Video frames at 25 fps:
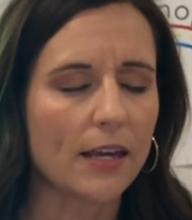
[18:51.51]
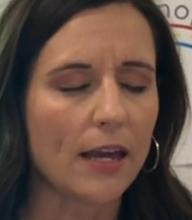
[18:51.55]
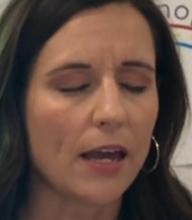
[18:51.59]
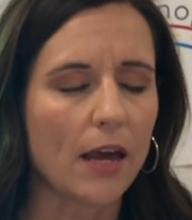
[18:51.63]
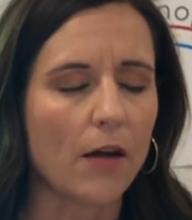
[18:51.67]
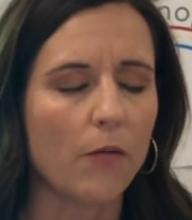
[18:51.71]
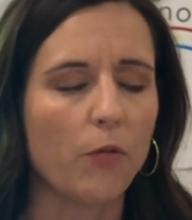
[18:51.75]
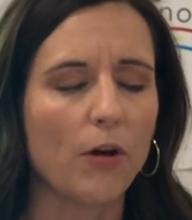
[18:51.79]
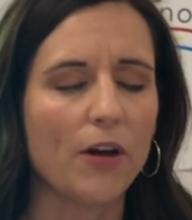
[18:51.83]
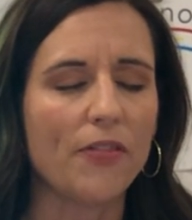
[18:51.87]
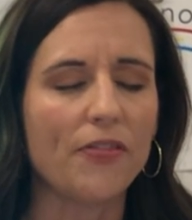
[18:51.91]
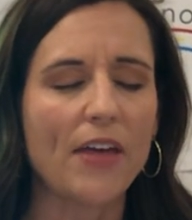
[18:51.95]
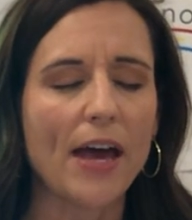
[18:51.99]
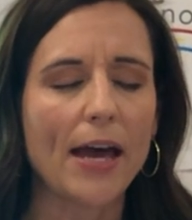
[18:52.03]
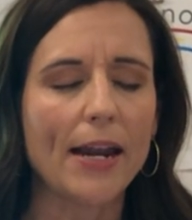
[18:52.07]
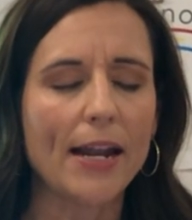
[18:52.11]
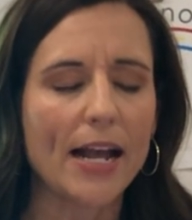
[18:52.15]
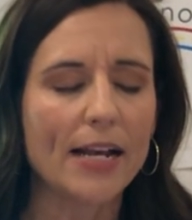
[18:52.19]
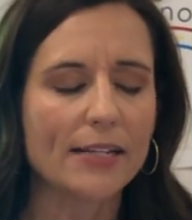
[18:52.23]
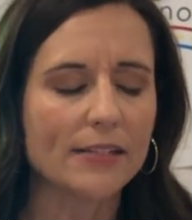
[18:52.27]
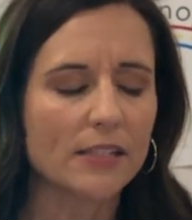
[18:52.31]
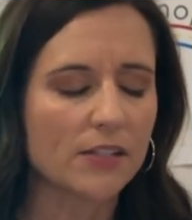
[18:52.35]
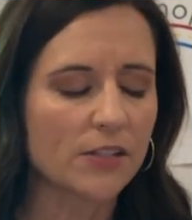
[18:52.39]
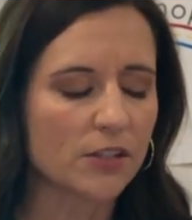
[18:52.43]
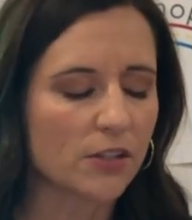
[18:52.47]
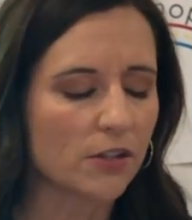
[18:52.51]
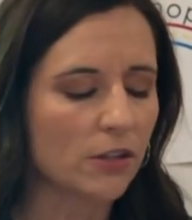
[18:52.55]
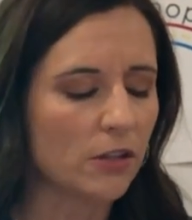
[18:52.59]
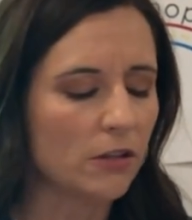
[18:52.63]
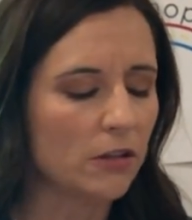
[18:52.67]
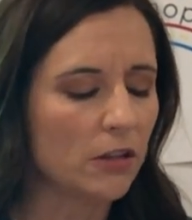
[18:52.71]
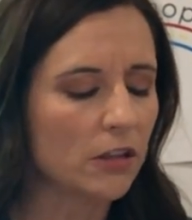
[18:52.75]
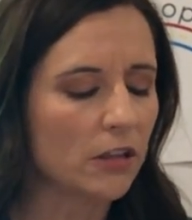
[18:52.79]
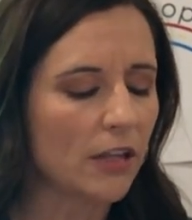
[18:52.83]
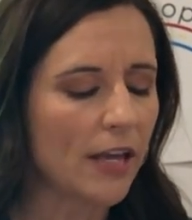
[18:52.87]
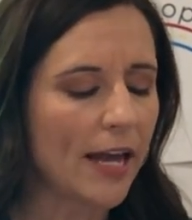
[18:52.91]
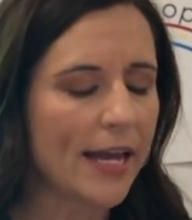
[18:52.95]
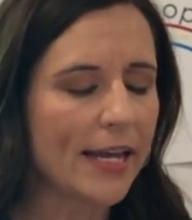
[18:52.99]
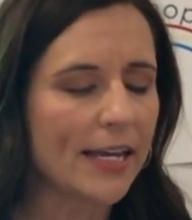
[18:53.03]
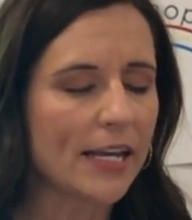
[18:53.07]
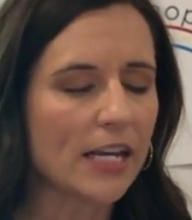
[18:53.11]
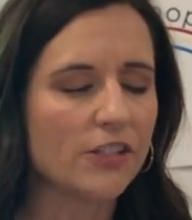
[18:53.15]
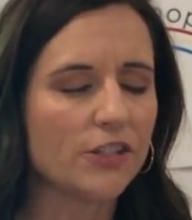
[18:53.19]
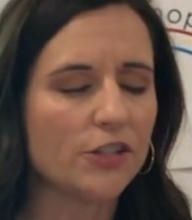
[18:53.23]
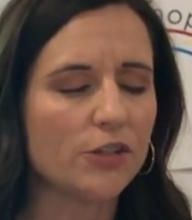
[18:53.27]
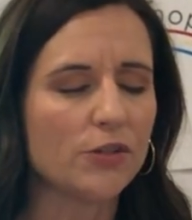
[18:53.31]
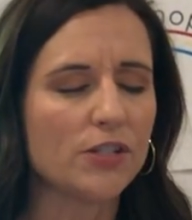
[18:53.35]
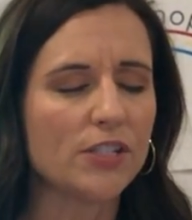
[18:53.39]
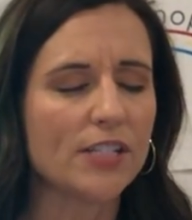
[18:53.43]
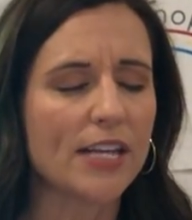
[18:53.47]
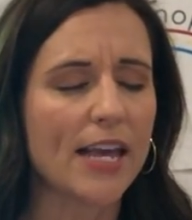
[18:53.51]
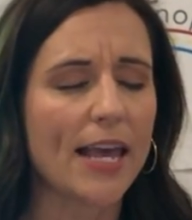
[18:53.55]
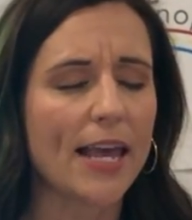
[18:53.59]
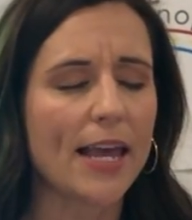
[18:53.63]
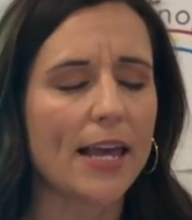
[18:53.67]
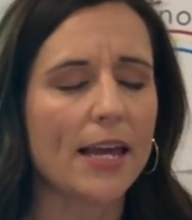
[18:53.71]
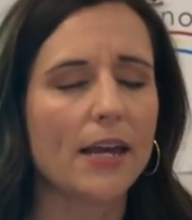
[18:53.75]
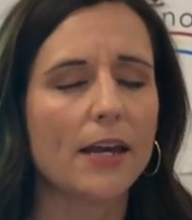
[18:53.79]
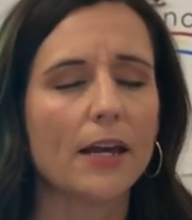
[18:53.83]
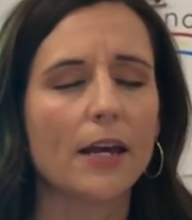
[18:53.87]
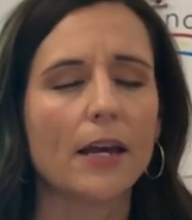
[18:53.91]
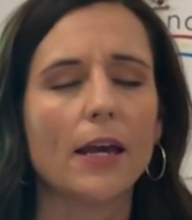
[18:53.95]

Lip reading: of what that S is gonna look like as you say,